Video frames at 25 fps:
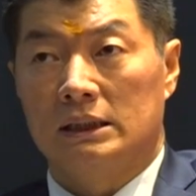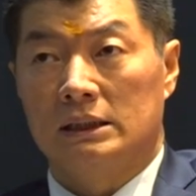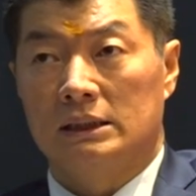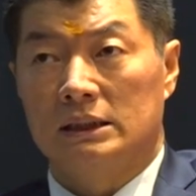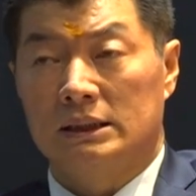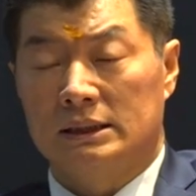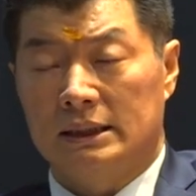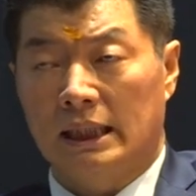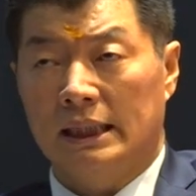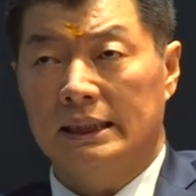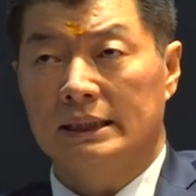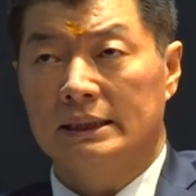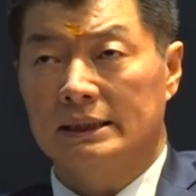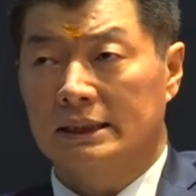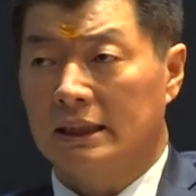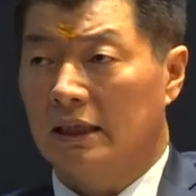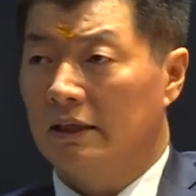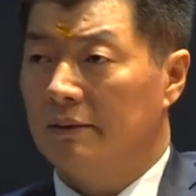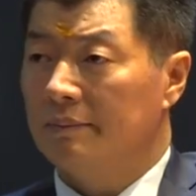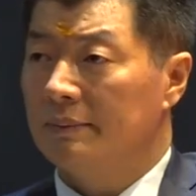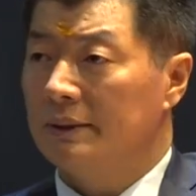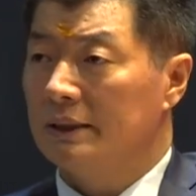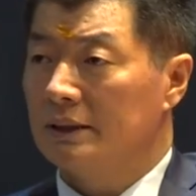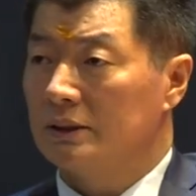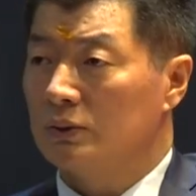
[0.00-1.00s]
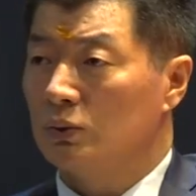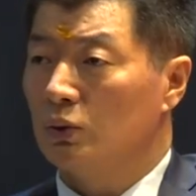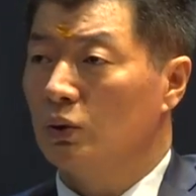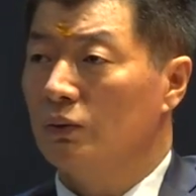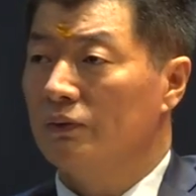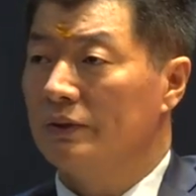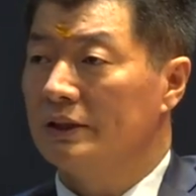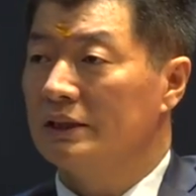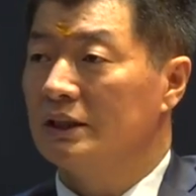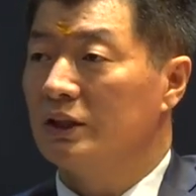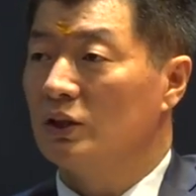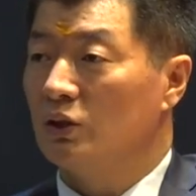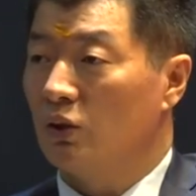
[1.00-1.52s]
the Chinese government is
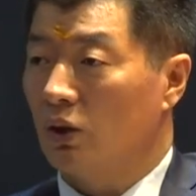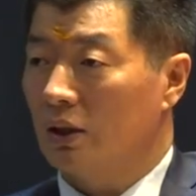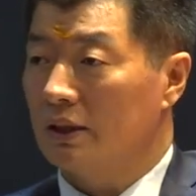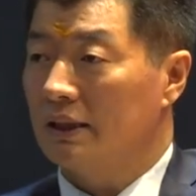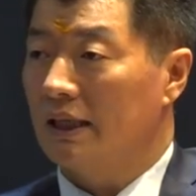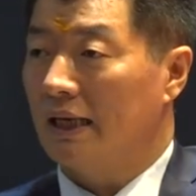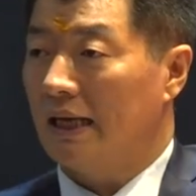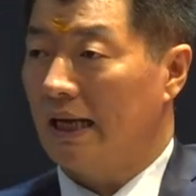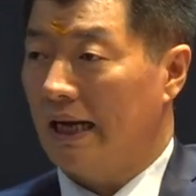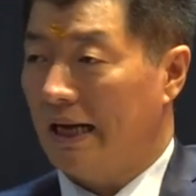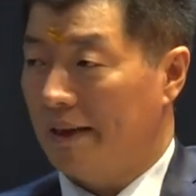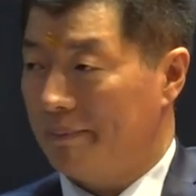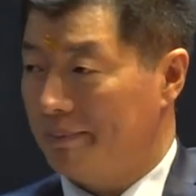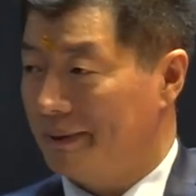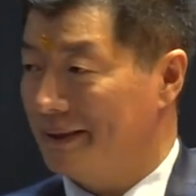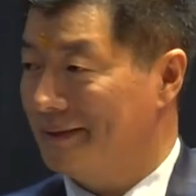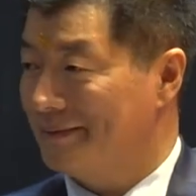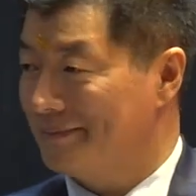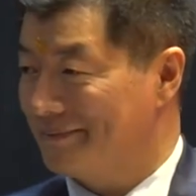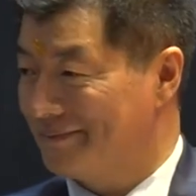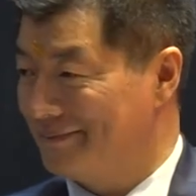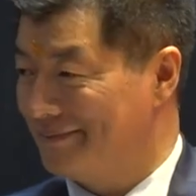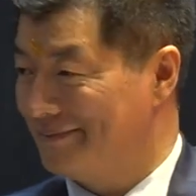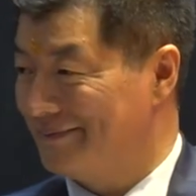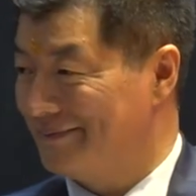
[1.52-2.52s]
obviously not that happy.